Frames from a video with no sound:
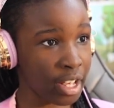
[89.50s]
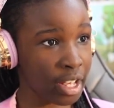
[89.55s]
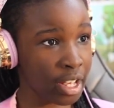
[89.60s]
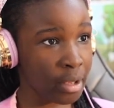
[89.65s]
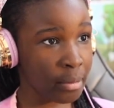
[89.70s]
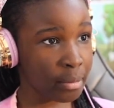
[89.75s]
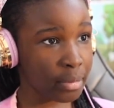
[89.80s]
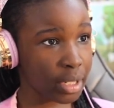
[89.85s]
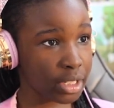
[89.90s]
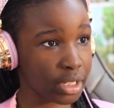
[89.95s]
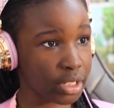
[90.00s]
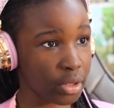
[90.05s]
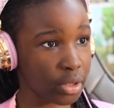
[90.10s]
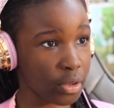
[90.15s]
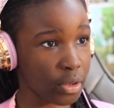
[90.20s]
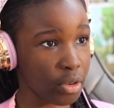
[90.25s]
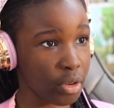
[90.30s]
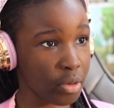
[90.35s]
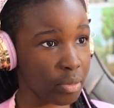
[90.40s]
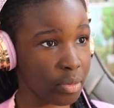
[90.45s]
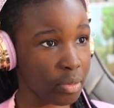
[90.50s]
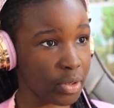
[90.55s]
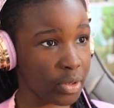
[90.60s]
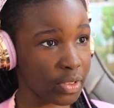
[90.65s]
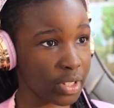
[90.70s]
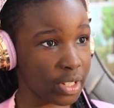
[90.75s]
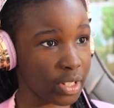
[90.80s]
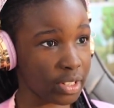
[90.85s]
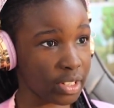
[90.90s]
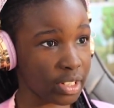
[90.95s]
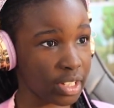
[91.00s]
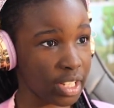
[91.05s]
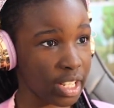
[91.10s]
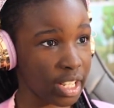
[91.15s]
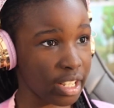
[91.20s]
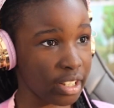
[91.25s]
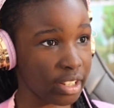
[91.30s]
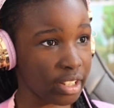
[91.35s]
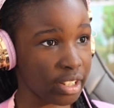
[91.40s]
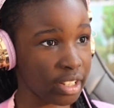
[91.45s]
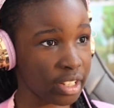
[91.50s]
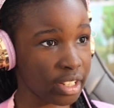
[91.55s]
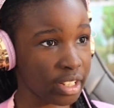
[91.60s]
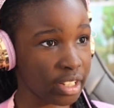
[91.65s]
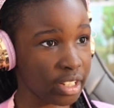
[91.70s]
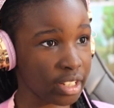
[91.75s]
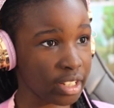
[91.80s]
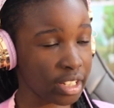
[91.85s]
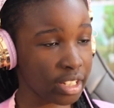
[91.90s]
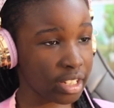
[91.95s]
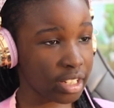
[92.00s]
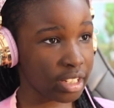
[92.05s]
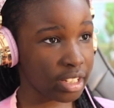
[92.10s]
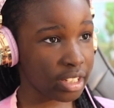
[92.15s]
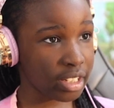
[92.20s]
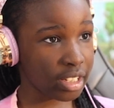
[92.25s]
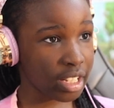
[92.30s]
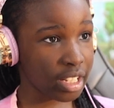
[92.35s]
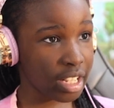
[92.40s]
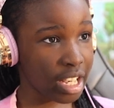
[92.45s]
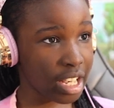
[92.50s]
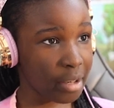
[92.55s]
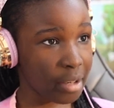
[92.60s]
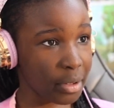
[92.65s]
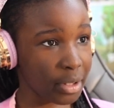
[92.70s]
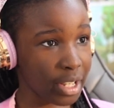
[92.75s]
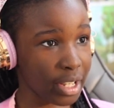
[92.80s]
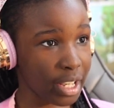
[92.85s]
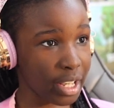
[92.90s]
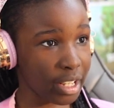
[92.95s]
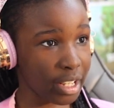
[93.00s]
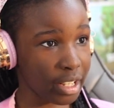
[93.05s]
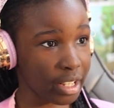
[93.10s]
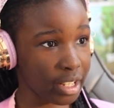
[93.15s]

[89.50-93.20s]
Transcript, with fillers: place a horror movie in there. Um, okay.